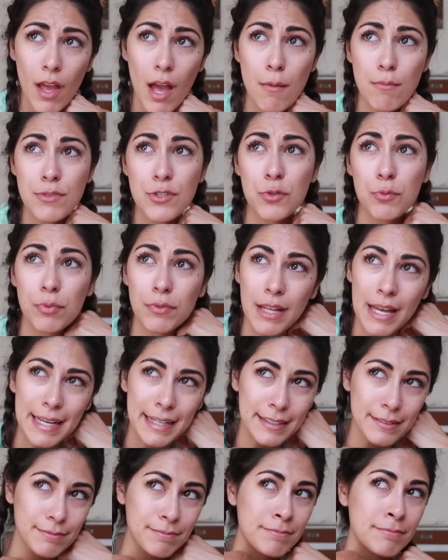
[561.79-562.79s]
I'm super
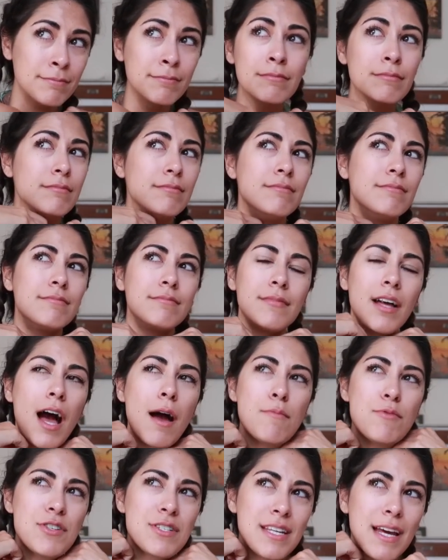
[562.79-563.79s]
like,
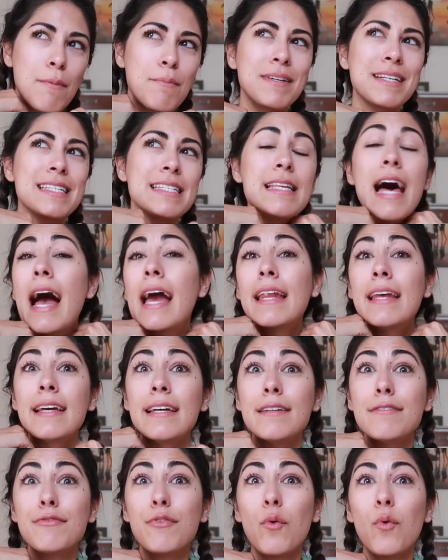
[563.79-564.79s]
I'm just, I'm
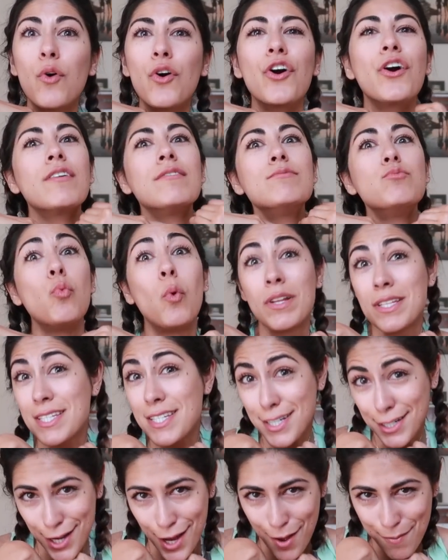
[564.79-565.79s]
excited for
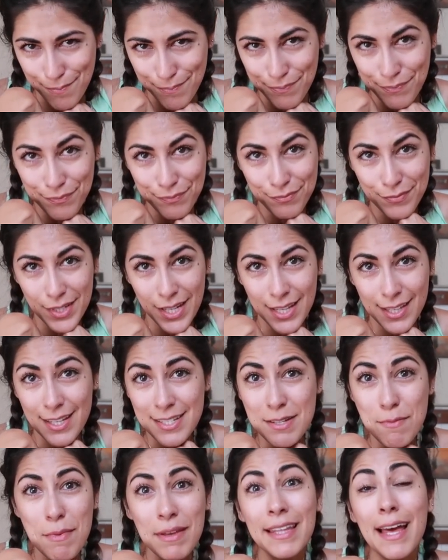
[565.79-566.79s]
what's to come.
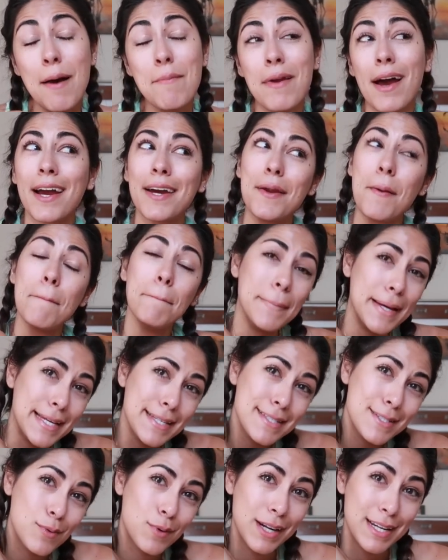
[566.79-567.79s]
Doesn't mean that I'm not gonna
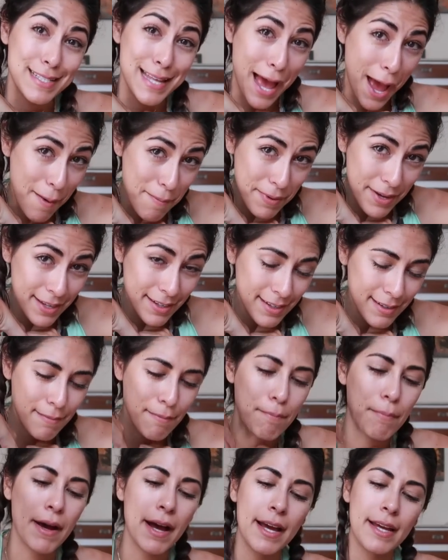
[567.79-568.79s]
miss what has
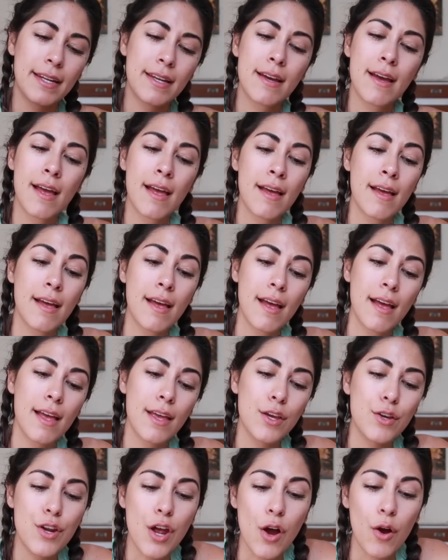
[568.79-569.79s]
happened, but
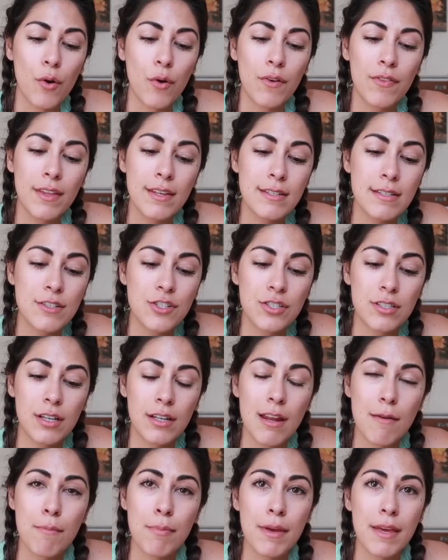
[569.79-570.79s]
you know, this is just
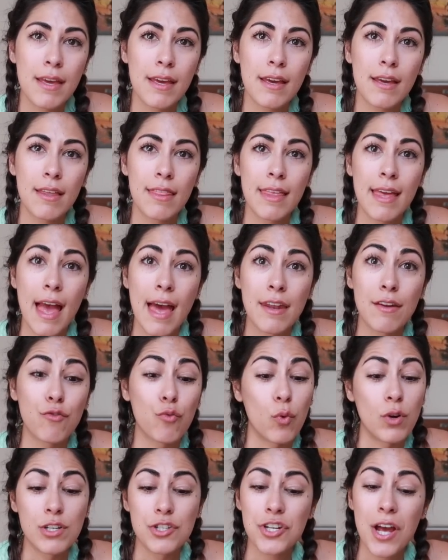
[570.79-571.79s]
gonna be the end
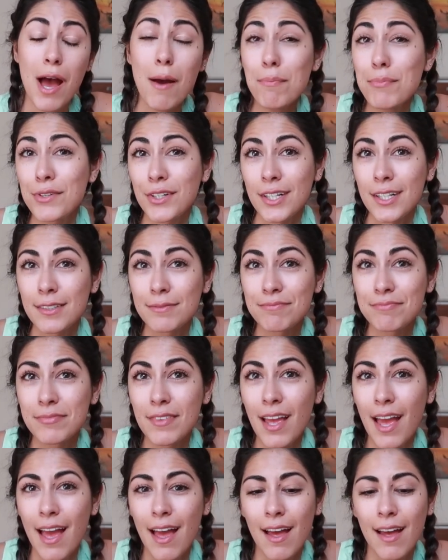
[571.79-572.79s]
of one chapter
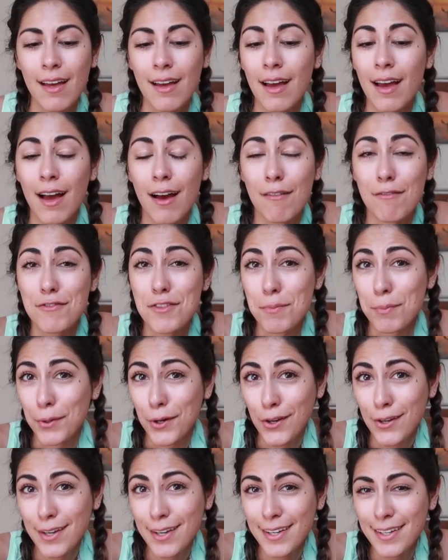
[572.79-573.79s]
uh, of the
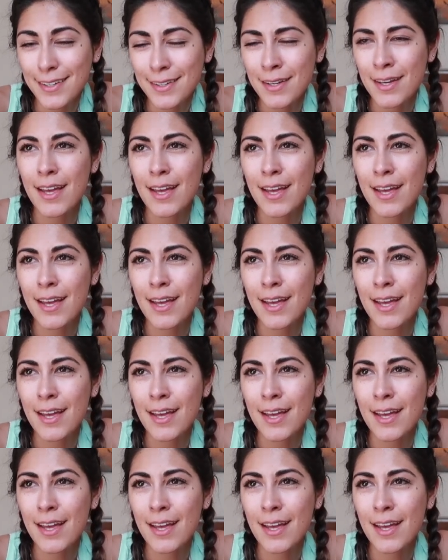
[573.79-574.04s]
book.